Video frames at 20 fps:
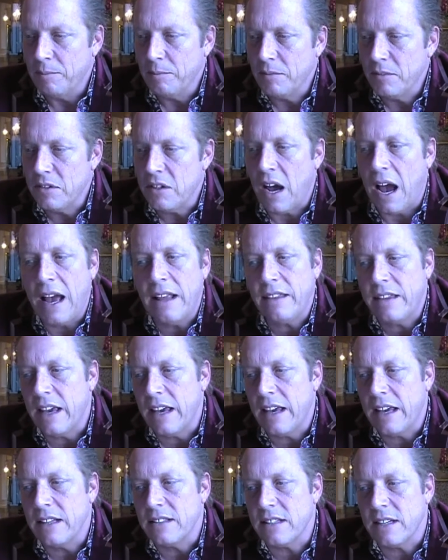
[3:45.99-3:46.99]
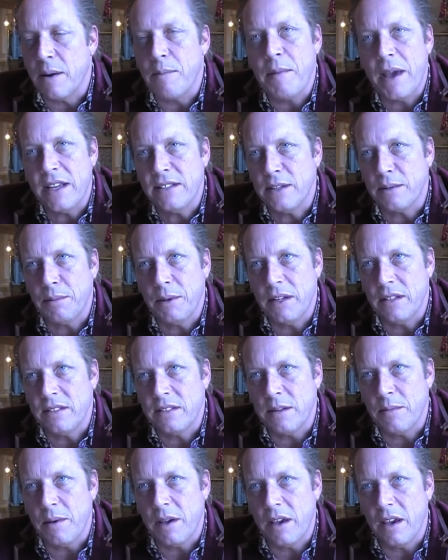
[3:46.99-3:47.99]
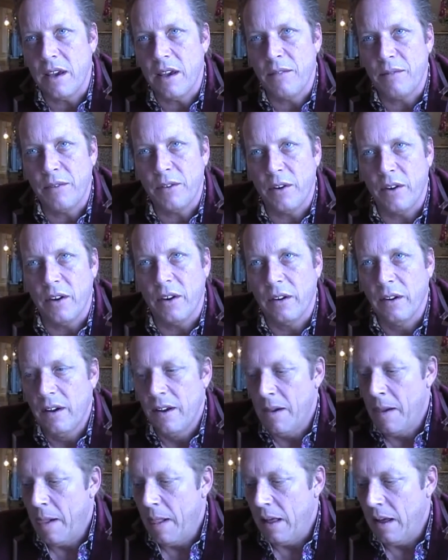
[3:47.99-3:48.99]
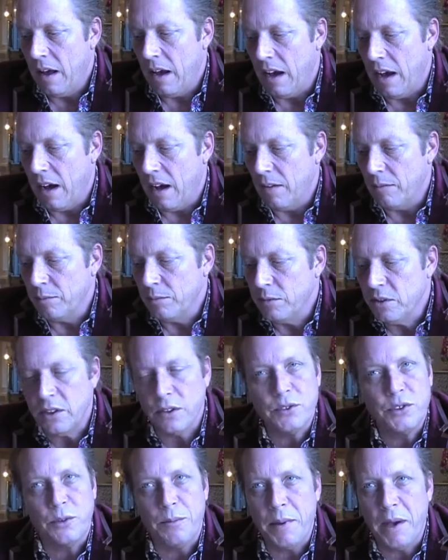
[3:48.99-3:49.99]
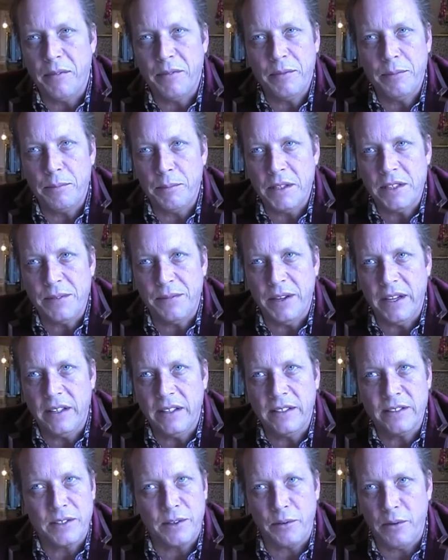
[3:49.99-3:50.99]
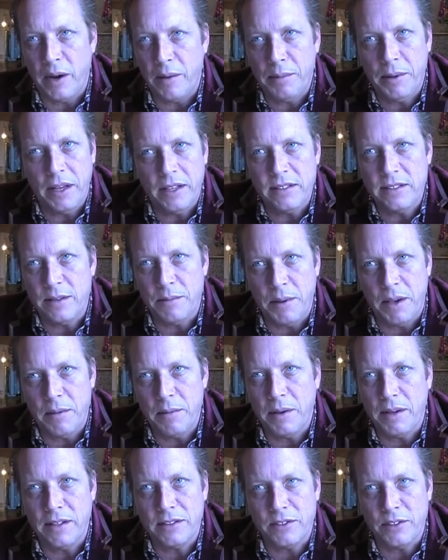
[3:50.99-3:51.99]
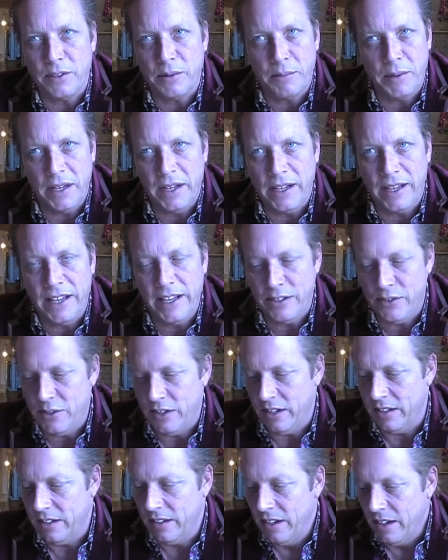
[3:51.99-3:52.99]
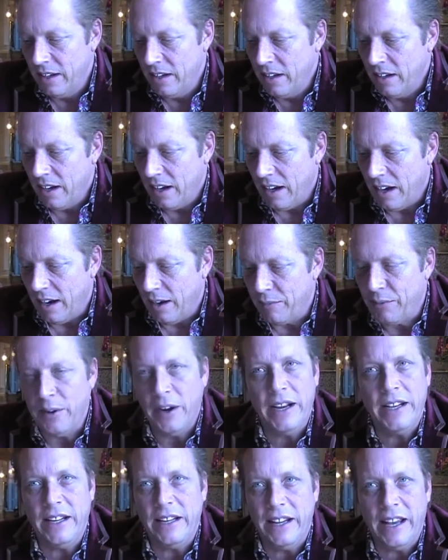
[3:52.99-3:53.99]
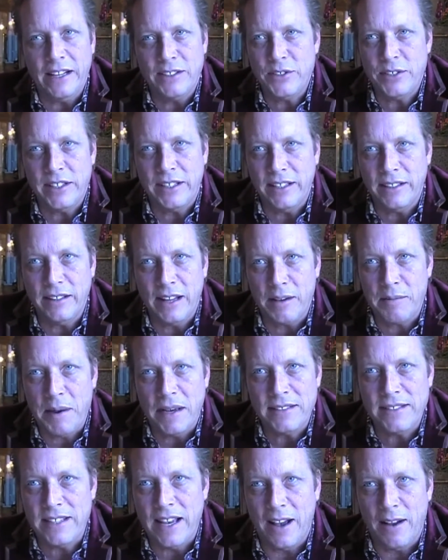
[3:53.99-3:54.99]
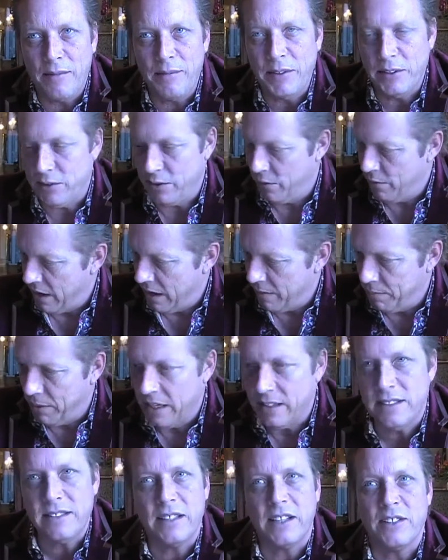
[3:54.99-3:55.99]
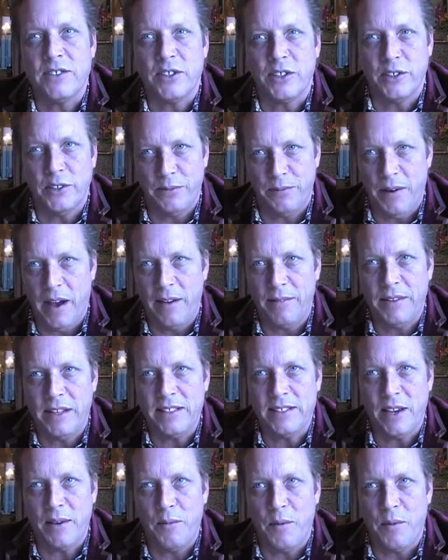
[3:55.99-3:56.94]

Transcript: So I think it's an amazing place to be. If you're social misfit, it's a great place to be because you can be in a kitchen. If you're ADHD like myself, it's a great place because you can do 5 things at